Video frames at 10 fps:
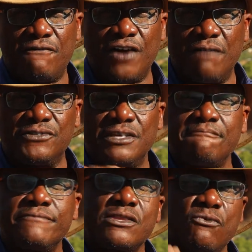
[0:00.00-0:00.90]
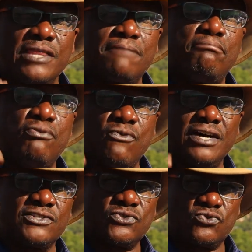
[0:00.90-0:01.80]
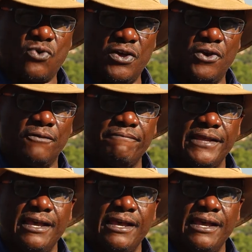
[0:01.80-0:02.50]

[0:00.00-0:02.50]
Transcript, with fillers: farms with poor soil.